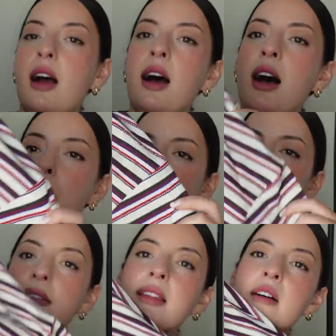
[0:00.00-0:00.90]
Um,
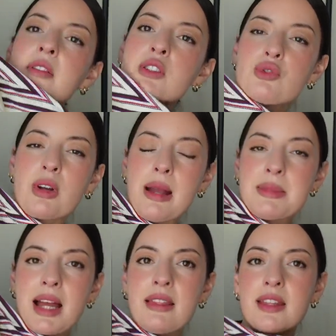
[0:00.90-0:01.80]
I love the
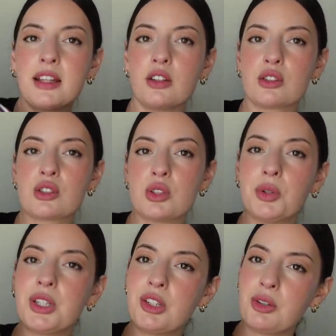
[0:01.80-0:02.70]
stripes. I think it looks
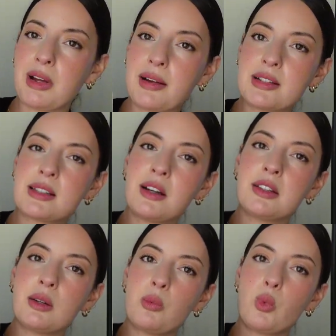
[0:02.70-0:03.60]
so cute how I
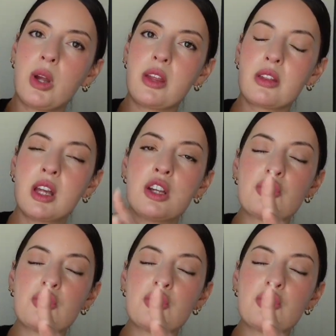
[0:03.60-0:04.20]
styled it with